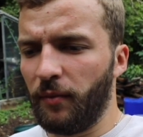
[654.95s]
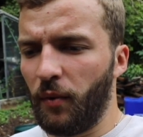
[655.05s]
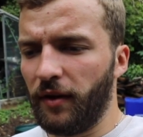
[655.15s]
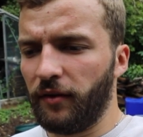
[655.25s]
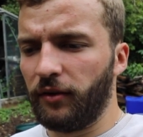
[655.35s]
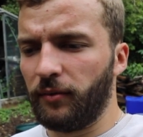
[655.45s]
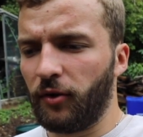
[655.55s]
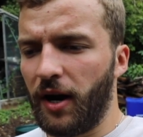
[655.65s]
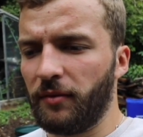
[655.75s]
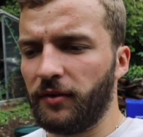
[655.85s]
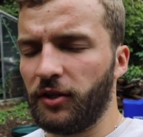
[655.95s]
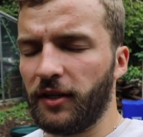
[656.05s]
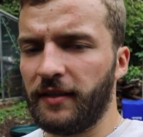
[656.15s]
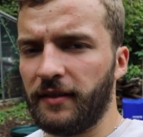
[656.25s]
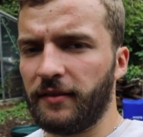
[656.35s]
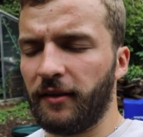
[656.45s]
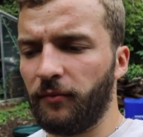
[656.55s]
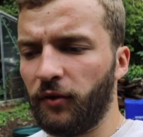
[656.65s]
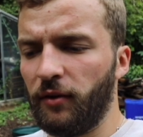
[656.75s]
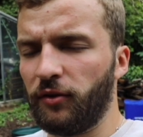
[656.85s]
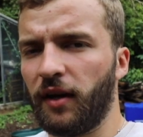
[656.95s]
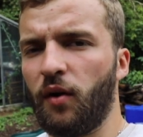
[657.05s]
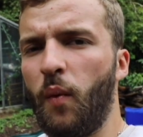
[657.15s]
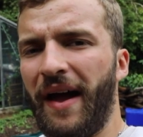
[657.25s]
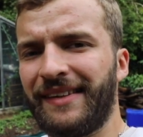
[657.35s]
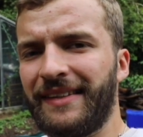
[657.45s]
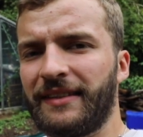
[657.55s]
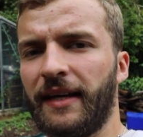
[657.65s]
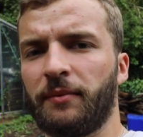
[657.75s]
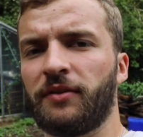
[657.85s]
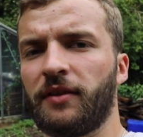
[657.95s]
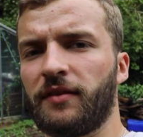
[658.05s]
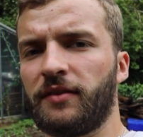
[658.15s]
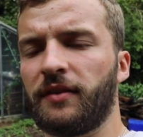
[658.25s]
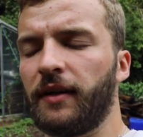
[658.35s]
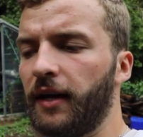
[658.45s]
but one of the subscribers suggested it was like a waxy substance